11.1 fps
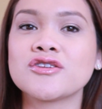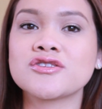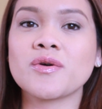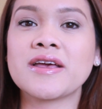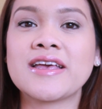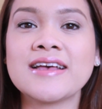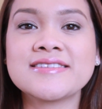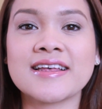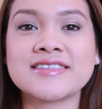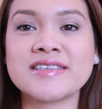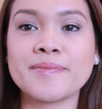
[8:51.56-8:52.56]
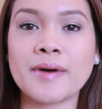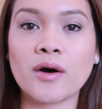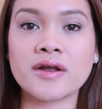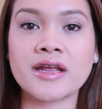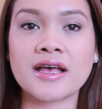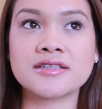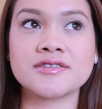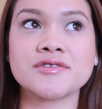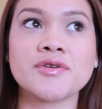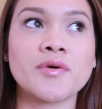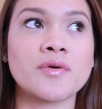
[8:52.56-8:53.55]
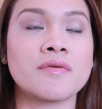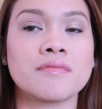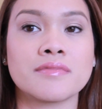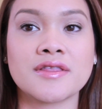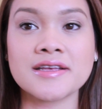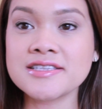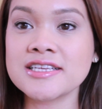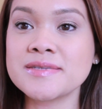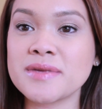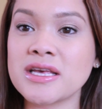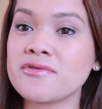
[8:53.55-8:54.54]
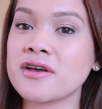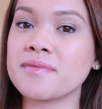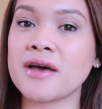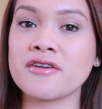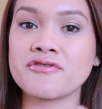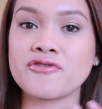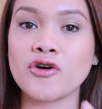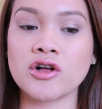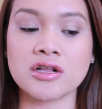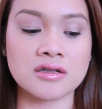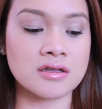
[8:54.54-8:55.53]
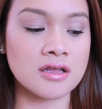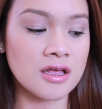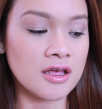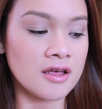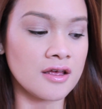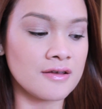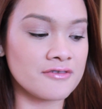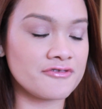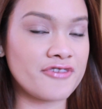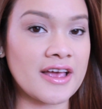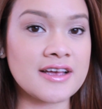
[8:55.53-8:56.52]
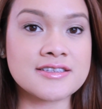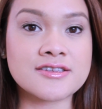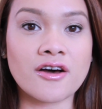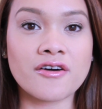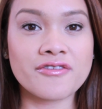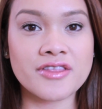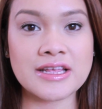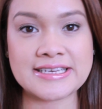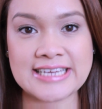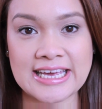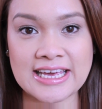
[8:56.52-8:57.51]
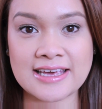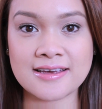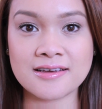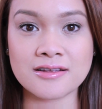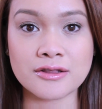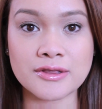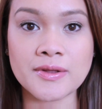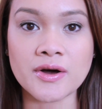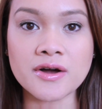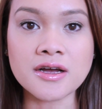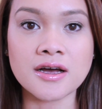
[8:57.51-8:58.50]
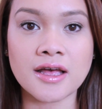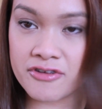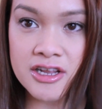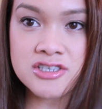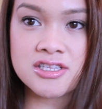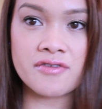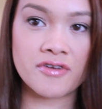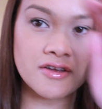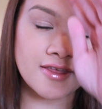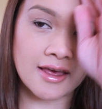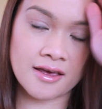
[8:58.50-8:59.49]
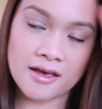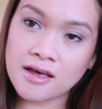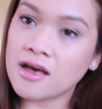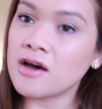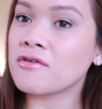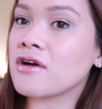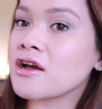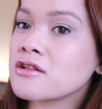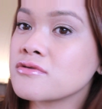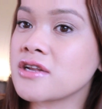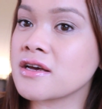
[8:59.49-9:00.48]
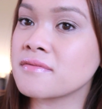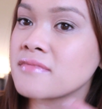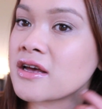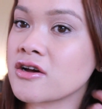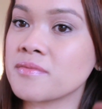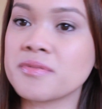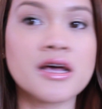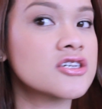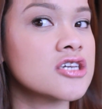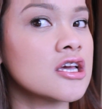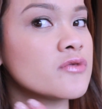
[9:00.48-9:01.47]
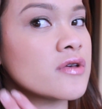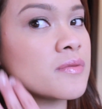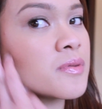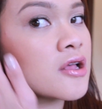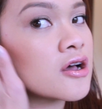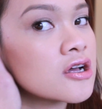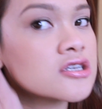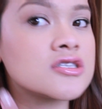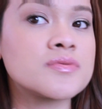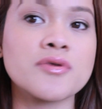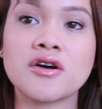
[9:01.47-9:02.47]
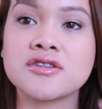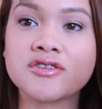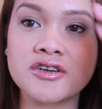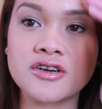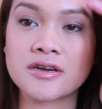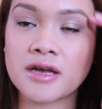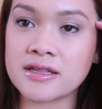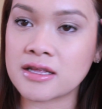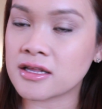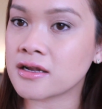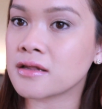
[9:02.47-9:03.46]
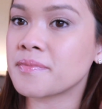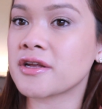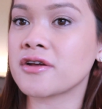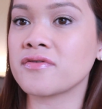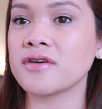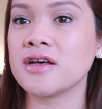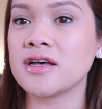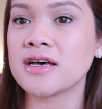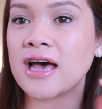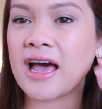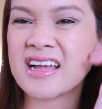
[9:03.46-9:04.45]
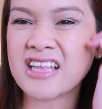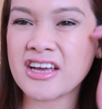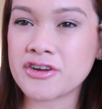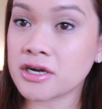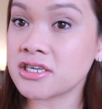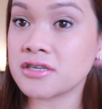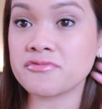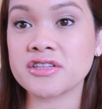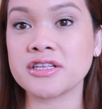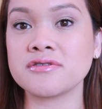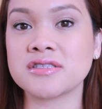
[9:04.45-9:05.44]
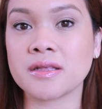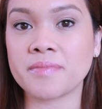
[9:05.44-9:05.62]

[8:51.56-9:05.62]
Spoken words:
So I guess that's about it. So this is me with my full face of the day look. Finished everything, including my complexion with blush, bronzer, and a little bit of highlighter. I didn't really use the